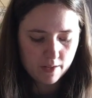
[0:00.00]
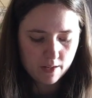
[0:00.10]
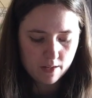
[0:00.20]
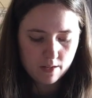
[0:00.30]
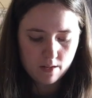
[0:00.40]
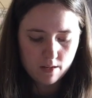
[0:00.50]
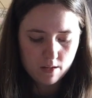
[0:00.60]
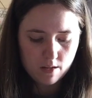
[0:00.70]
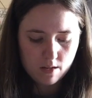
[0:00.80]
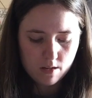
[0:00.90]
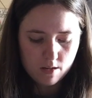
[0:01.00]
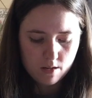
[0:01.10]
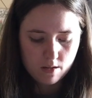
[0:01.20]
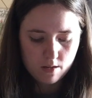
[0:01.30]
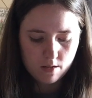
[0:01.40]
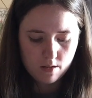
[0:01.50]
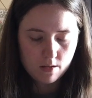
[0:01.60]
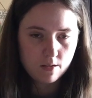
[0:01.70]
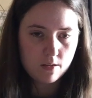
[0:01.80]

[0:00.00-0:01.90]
(silence)